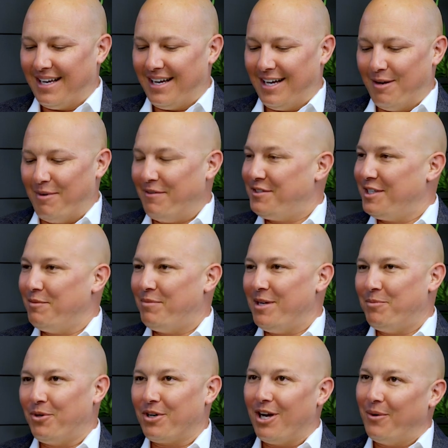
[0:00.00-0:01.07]
I've seen
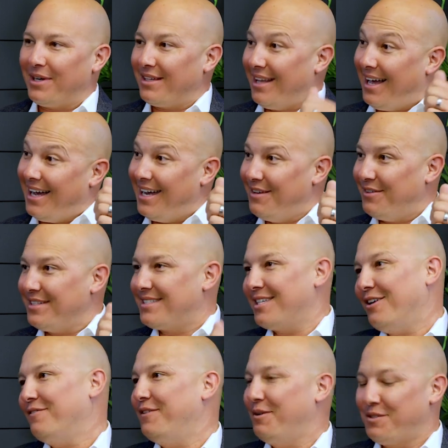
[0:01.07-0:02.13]
people going live on
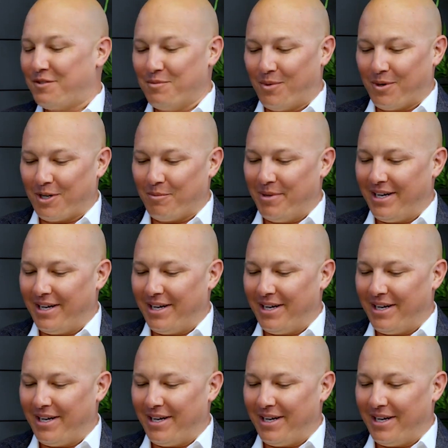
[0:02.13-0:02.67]
cell phones from order